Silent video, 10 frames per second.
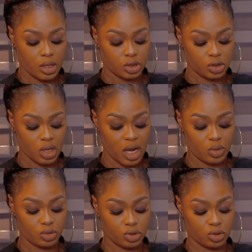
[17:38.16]
so I
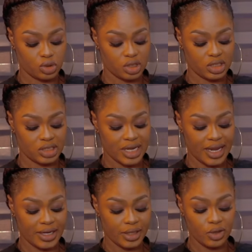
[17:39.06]
would
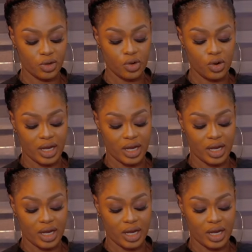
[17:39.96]
then go